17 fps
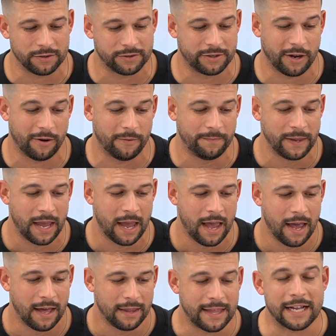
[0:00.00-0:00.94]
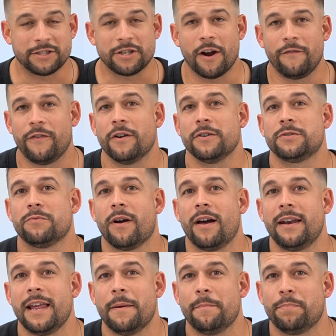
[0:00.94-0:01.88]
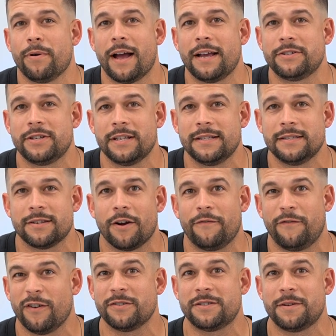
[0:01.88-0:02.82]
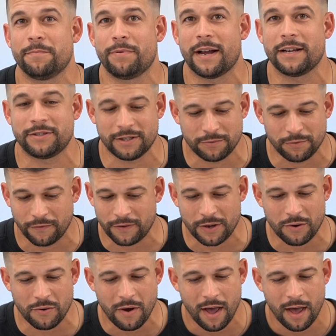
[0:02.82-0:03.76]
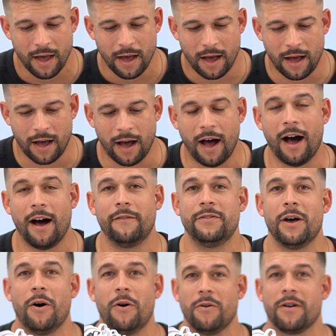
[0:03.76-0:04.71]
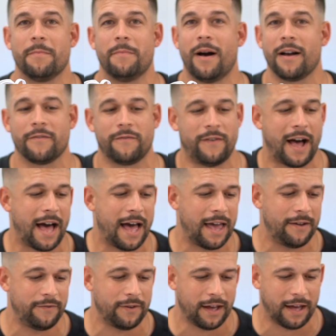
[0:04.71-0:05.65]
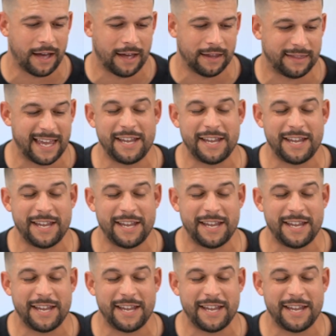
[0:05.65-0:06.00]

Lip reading: So that's our first run impressions, our first impressions review of the Hoka Mach 5.